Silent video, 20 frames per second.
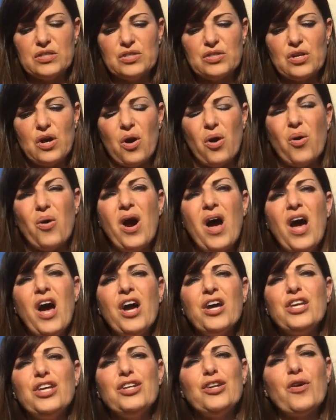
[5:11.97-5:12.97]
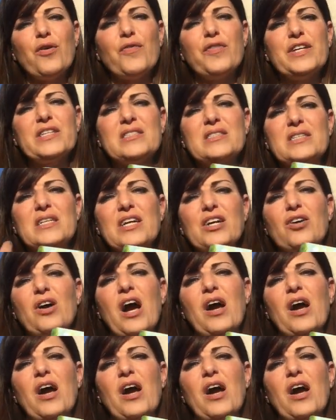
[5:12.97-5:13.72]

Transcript: So, you know, this year